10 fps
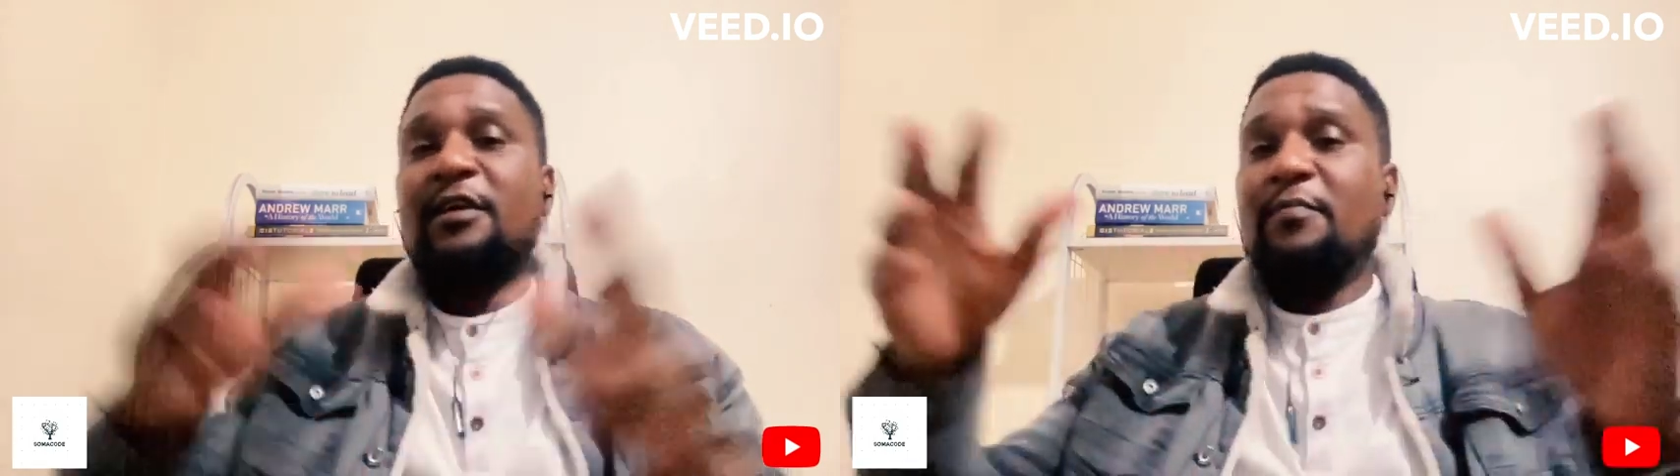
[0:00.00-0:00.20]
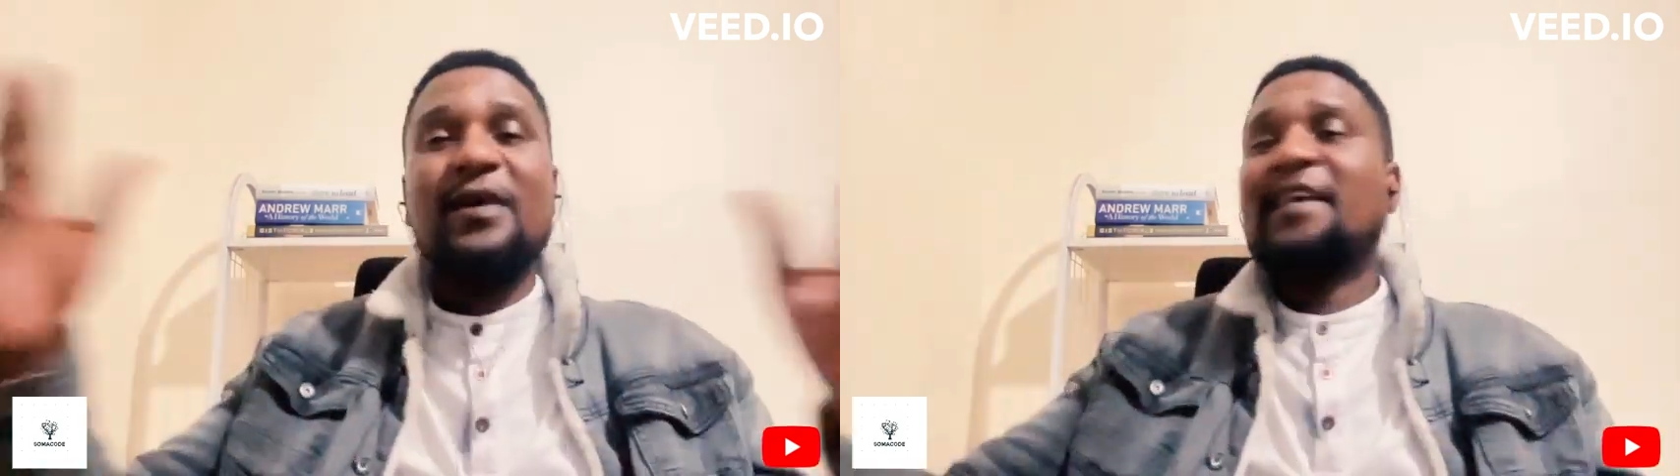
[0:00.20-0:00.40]

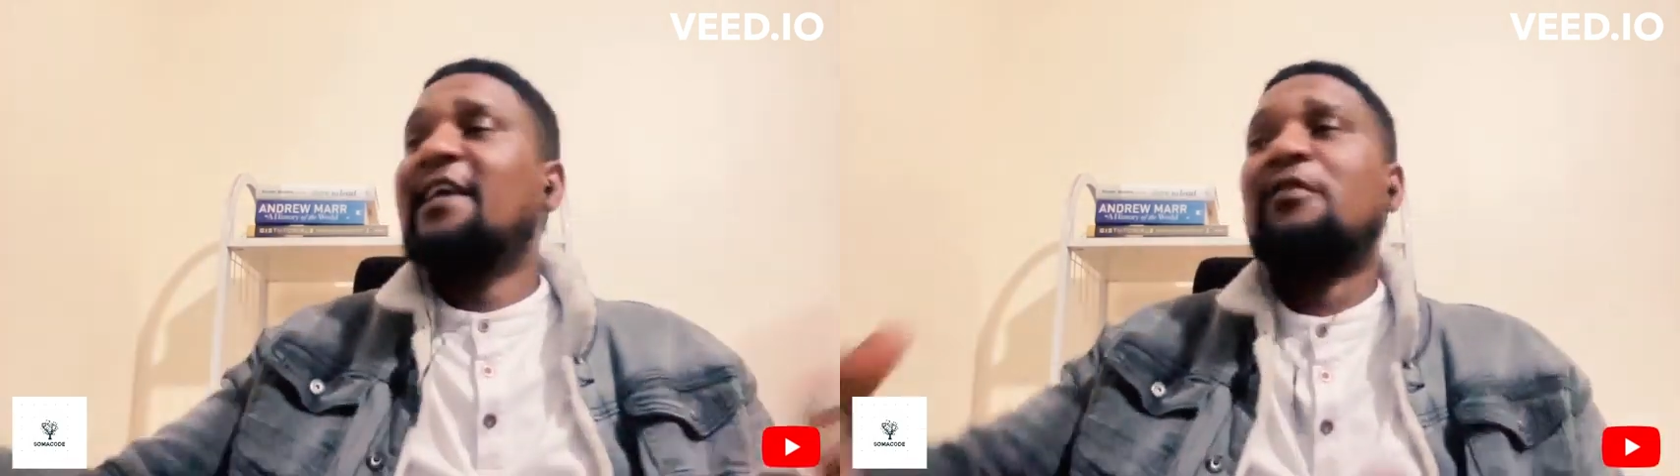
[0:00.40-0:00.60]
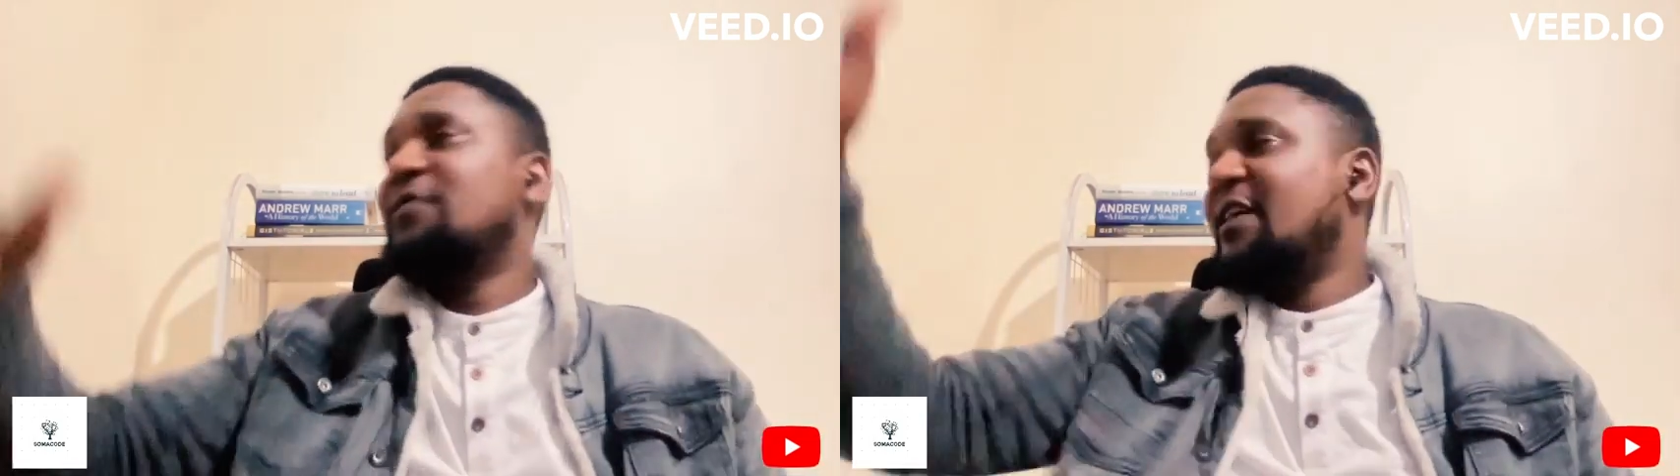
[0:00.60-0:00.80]
make it
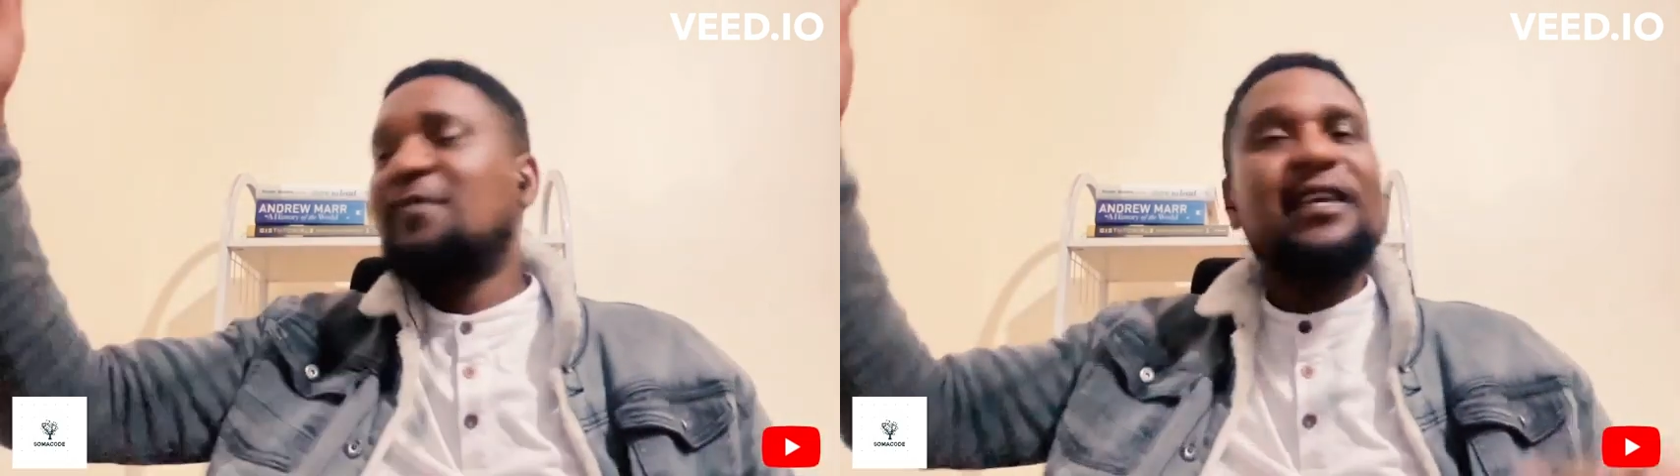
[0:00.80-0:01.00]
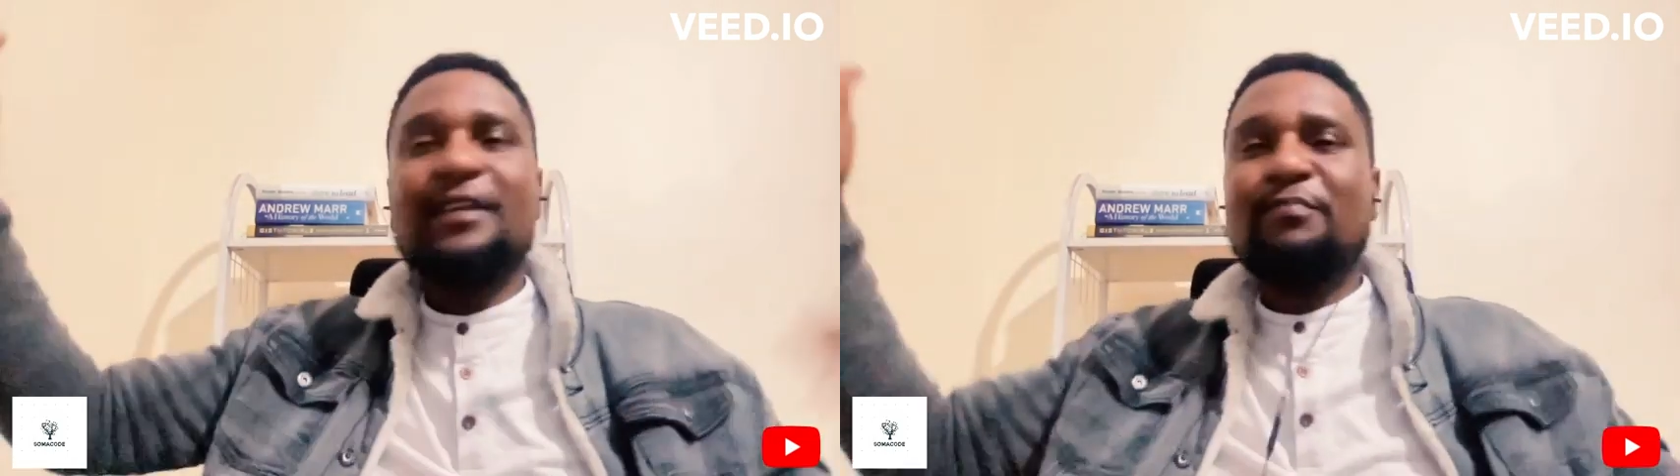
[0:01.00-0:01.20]
out there,
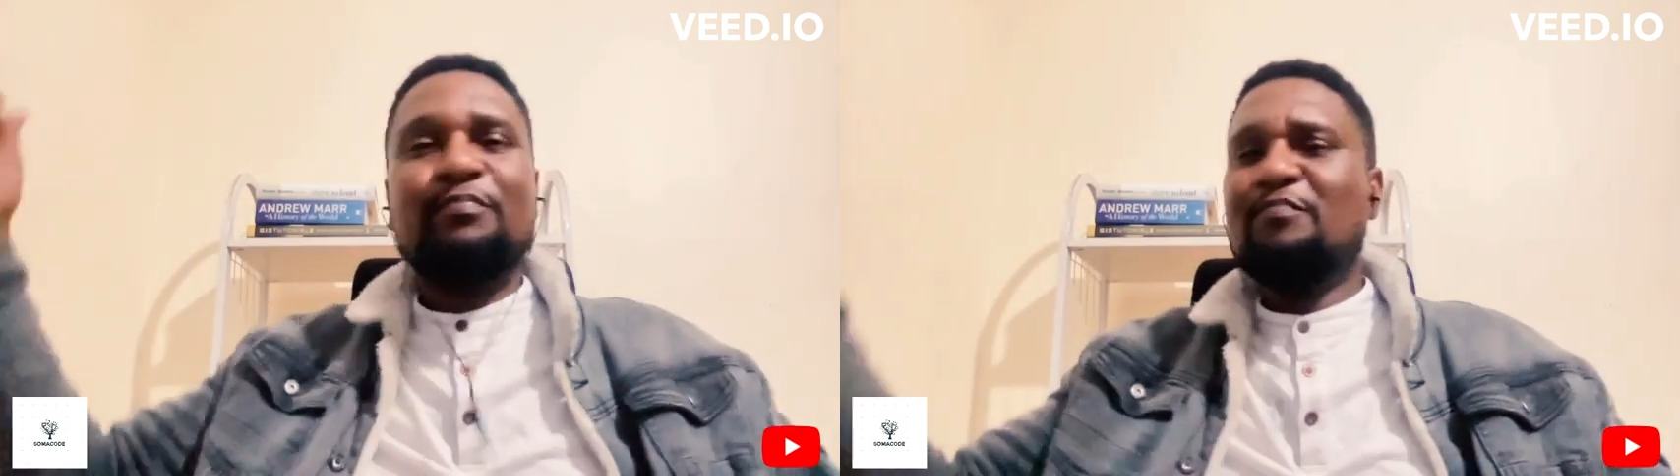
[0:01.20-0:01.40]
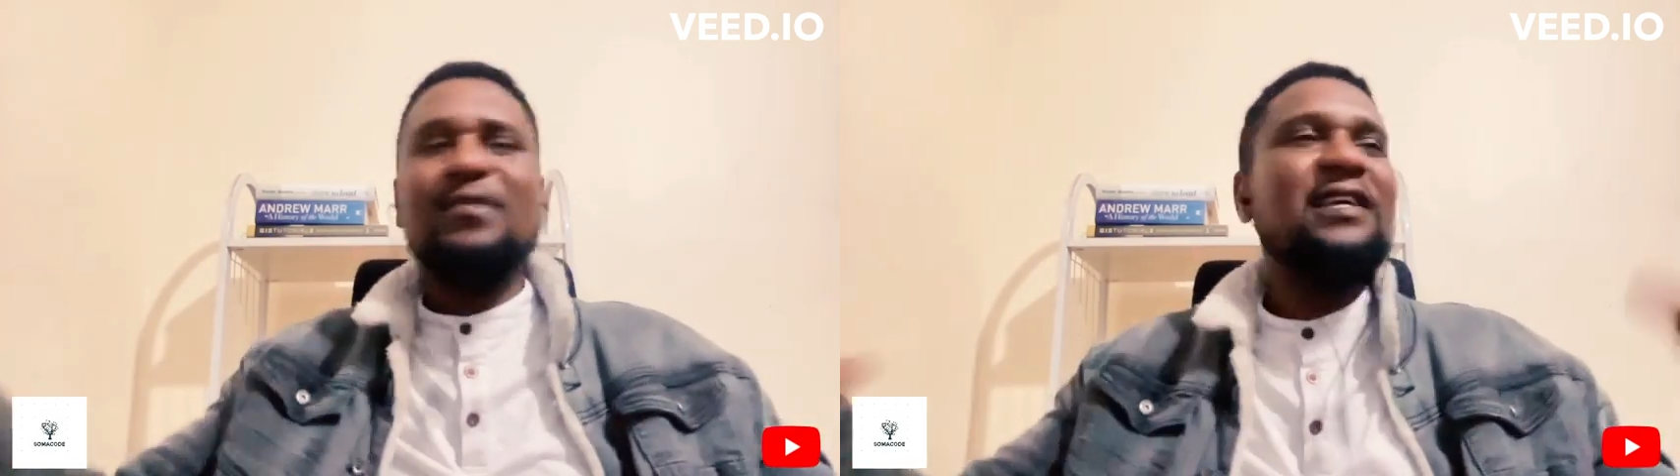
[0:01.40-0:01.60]
make
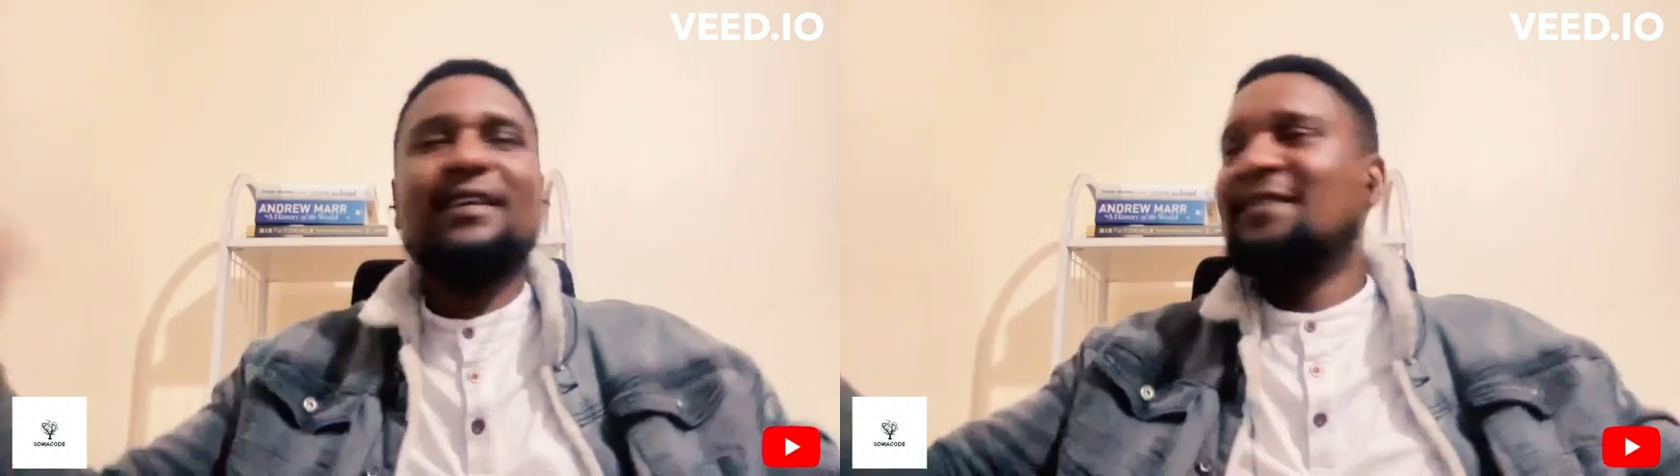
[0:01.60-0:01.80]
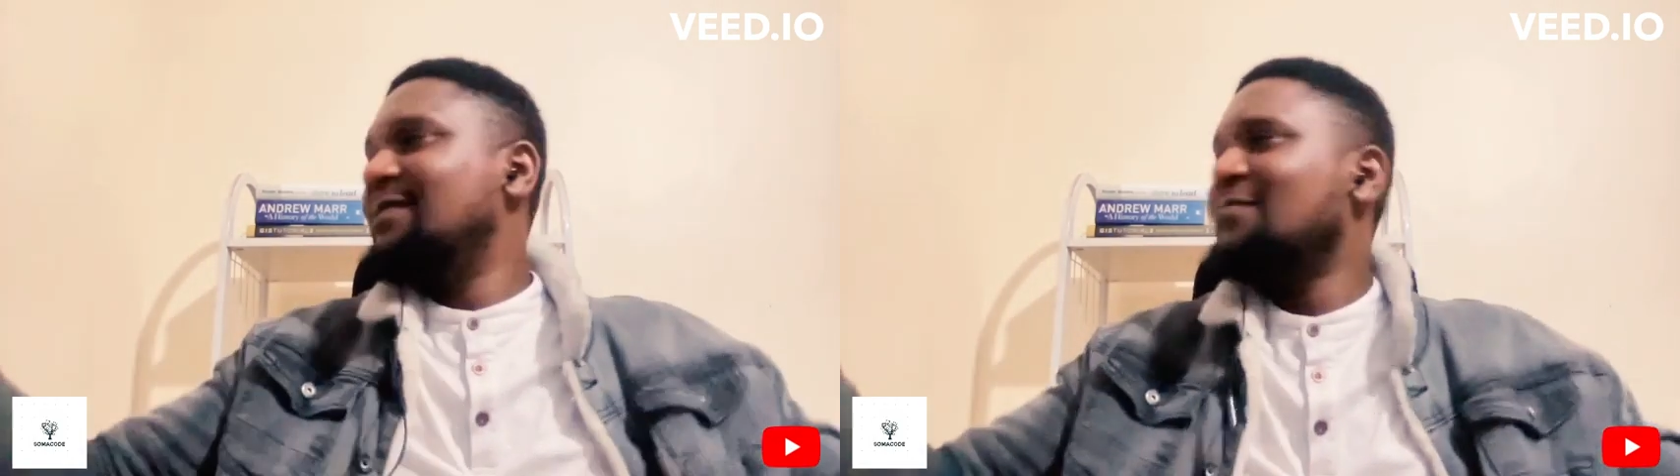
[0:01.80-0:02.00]

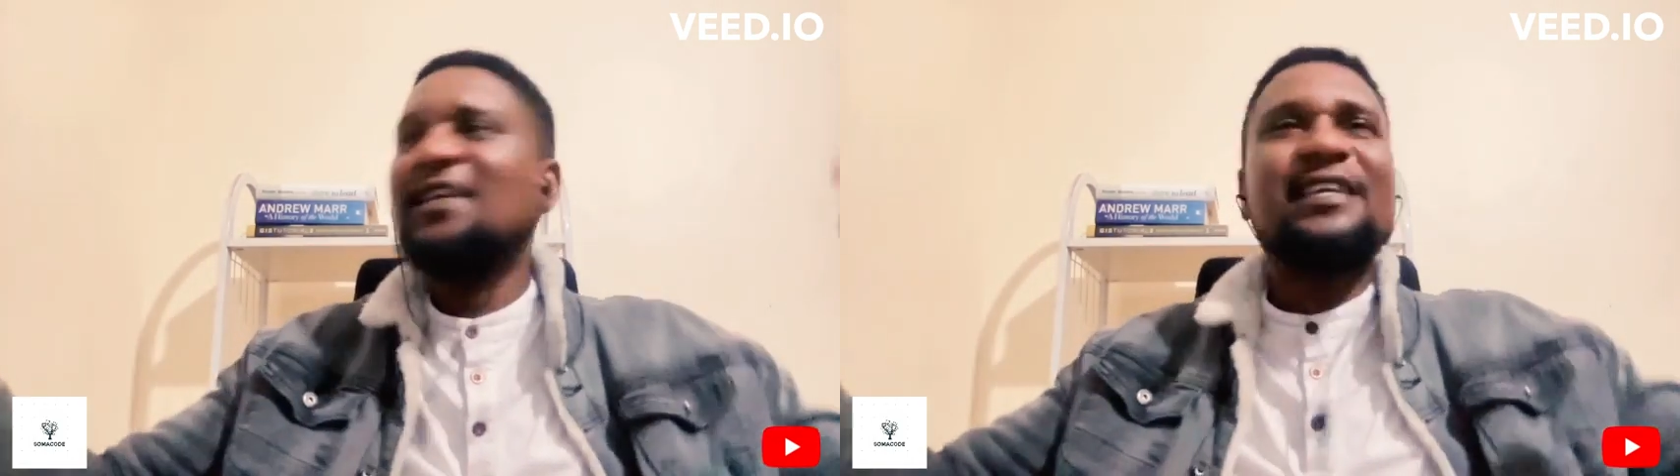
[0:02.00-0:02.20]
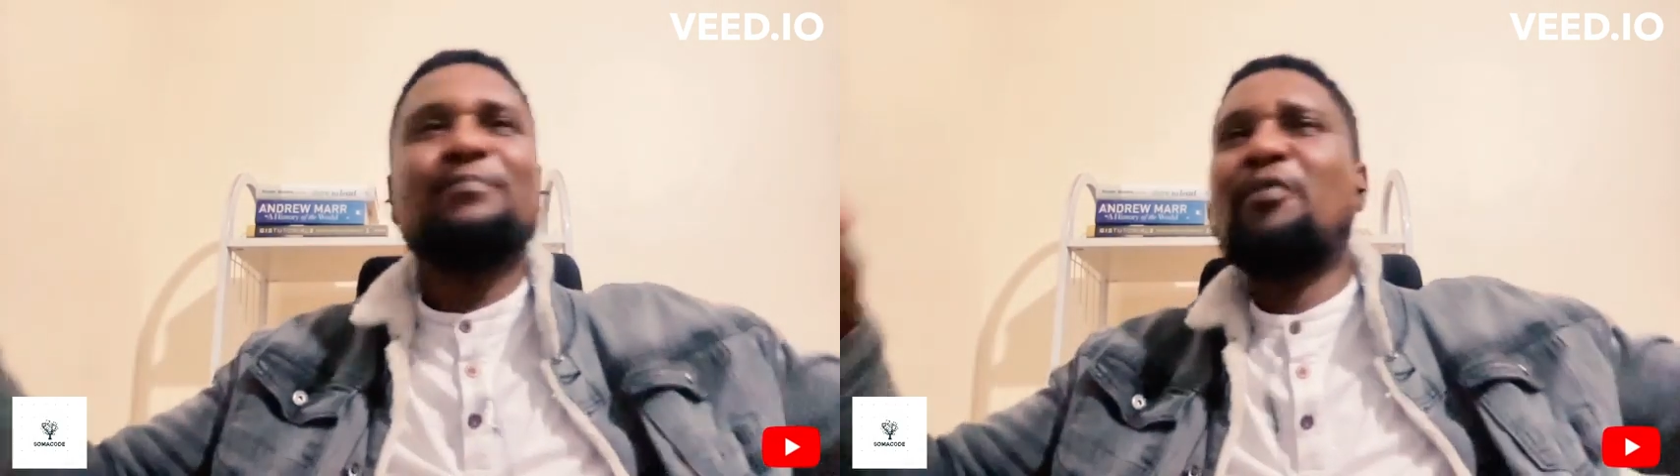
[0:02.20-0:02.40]
it